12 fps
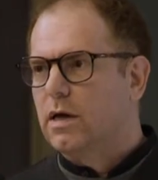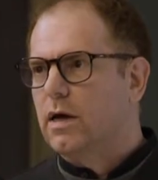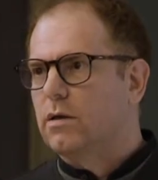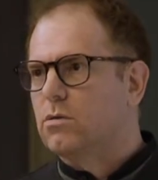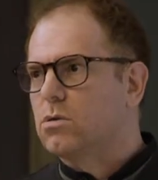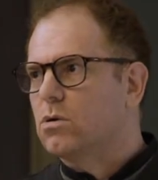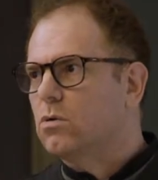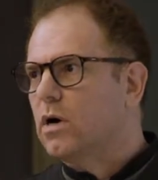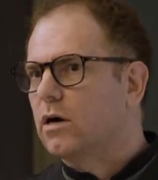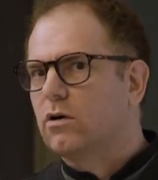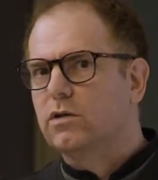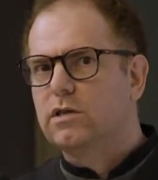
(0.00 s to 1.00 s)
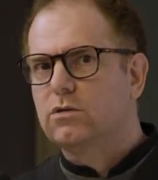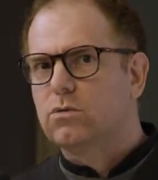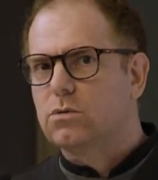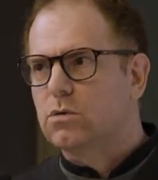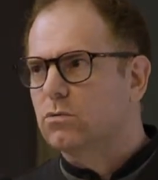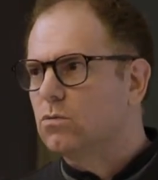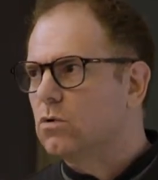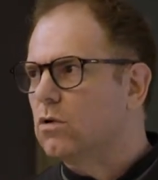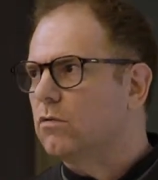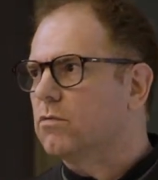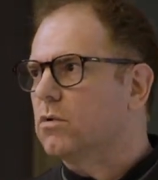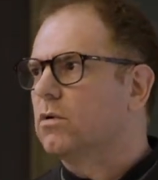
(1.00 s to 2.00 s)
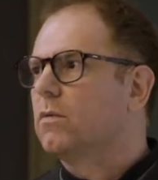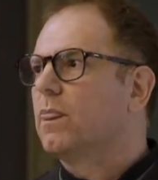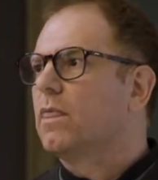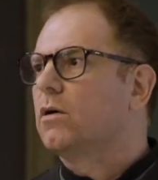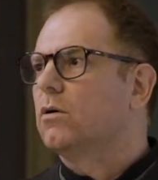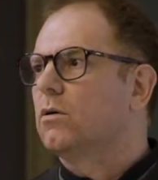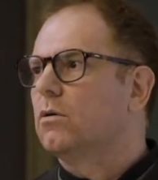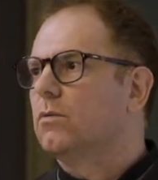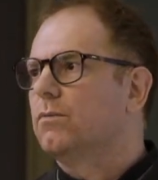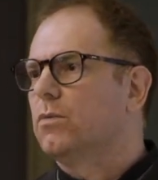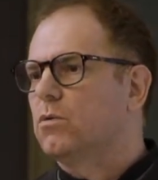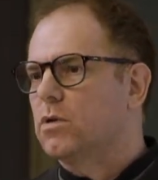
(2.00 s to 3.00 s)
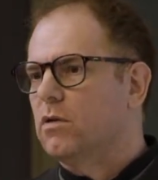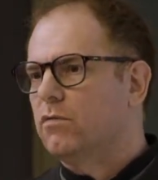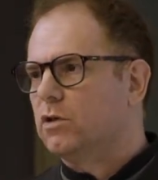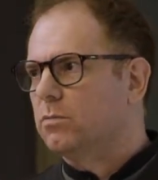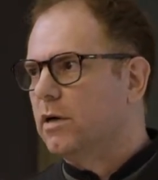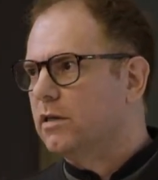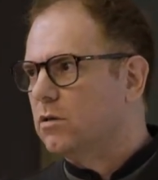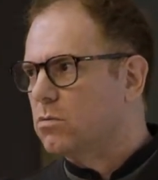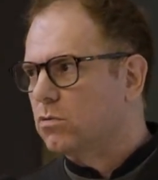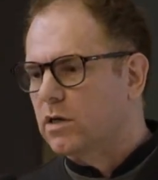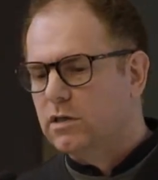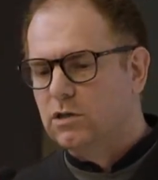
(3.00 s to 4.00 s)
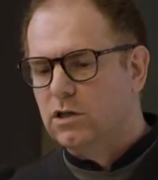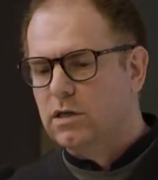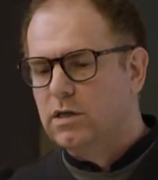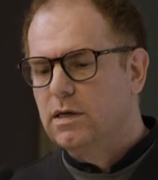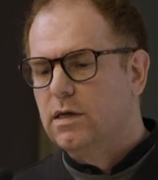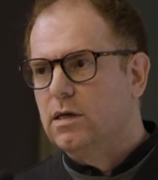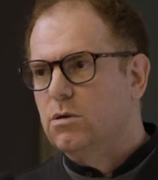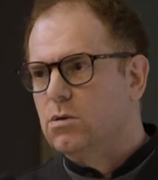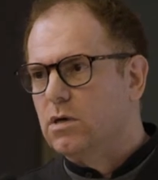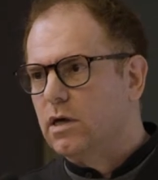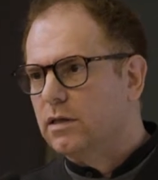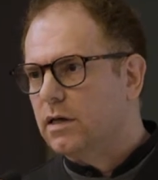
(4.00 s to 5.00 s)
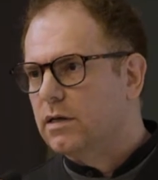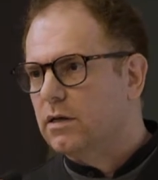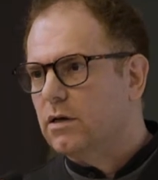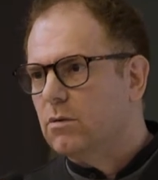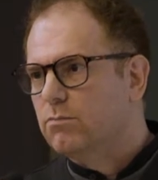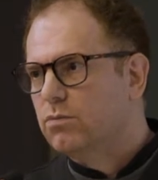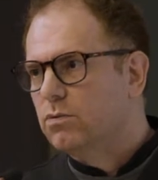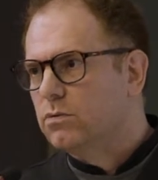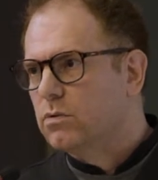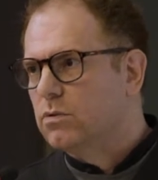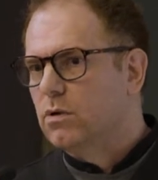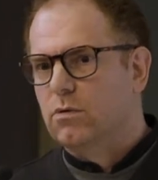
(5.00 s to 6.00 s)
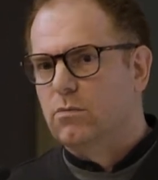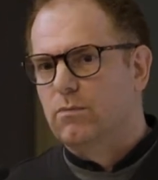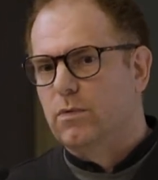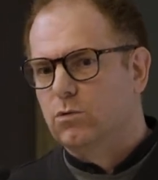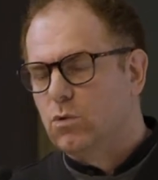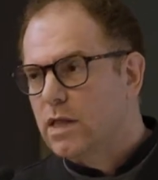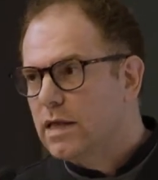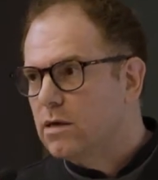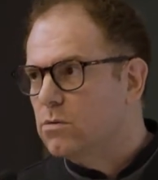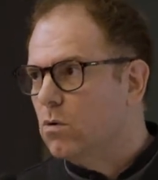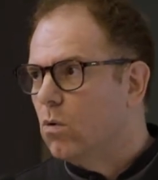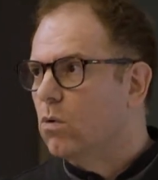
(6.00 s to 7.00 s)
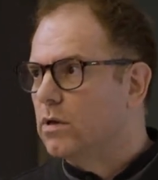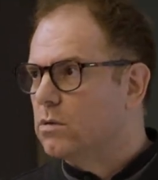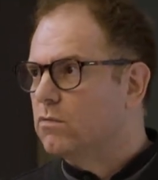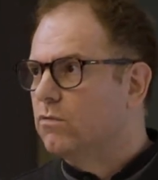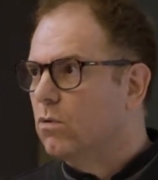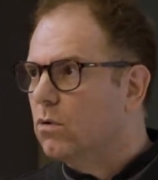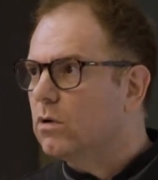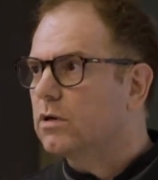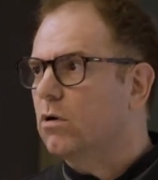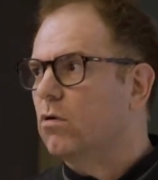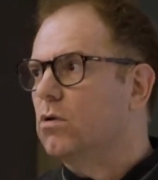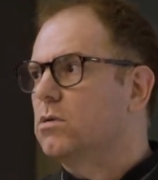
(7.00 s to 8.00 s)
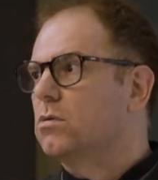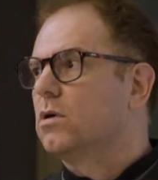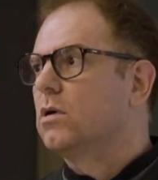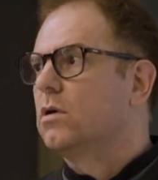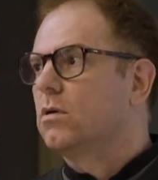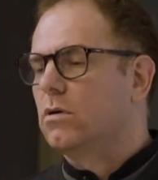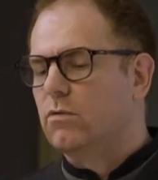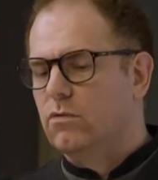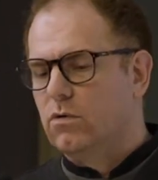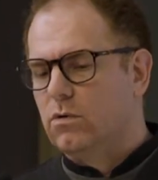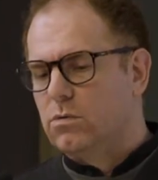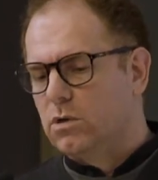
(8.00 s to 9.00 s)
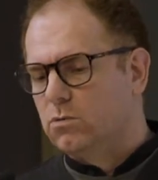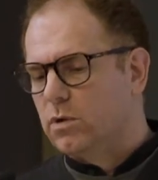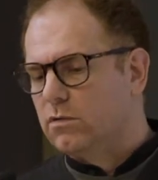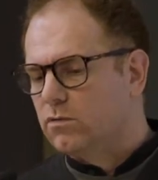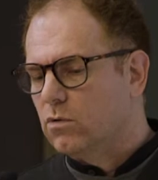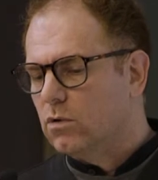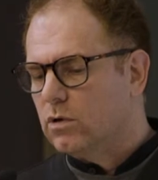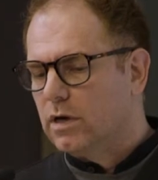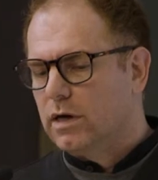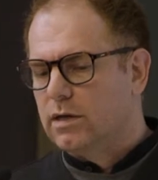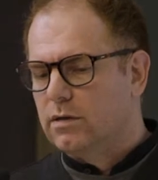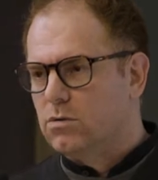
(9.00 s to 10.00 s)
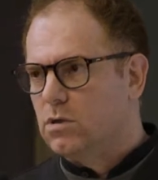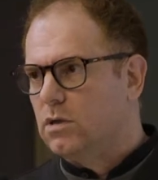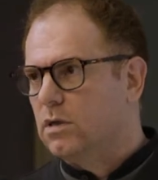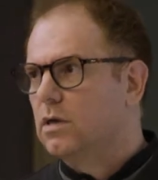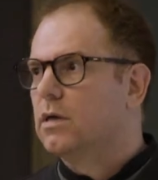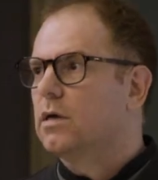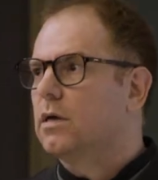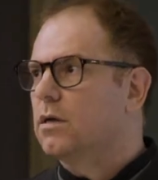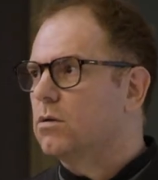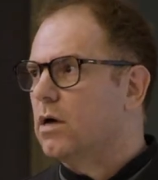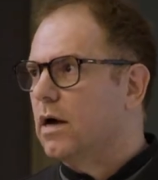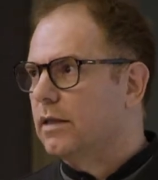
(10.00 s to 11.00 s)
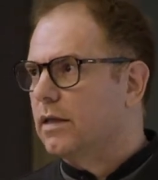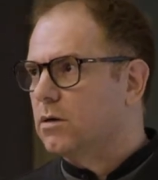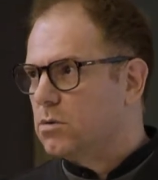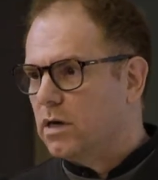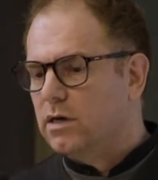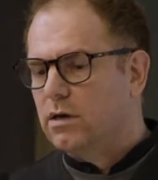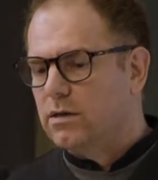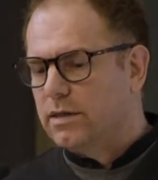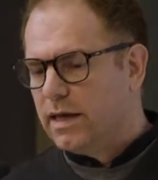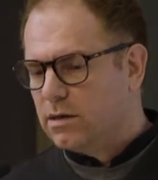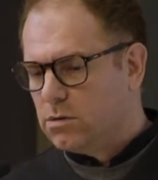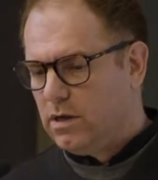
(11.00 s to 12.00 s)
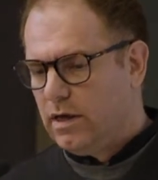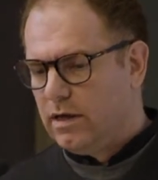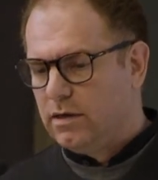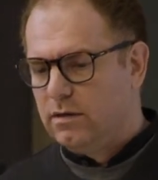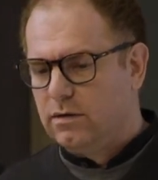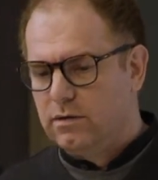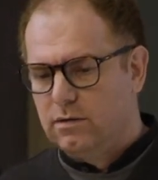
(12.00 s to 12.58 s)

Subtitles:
And so, according to the rule of the selfish miner strategy, the attacker release all his fork, all his secret fork, and the attack cycle takes end.